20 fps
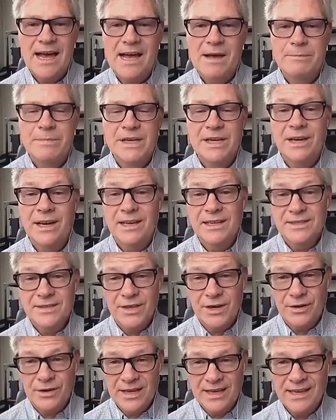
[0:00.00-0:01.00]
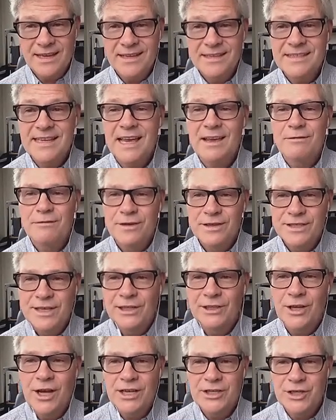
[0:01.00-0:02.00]
because there is a
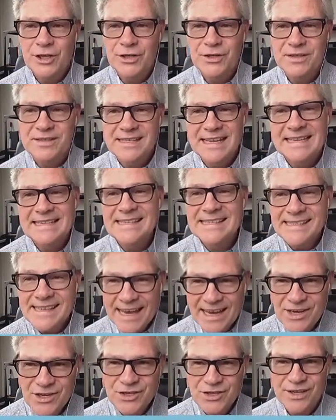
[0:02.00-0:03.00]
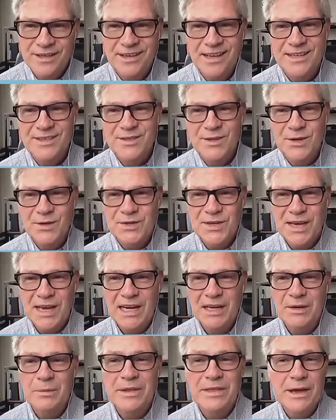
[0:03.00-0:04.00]
physiological sensation
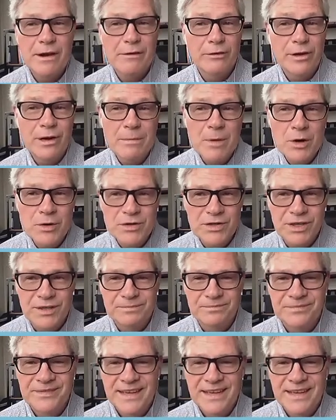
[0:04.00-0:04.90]
associated with every emotion.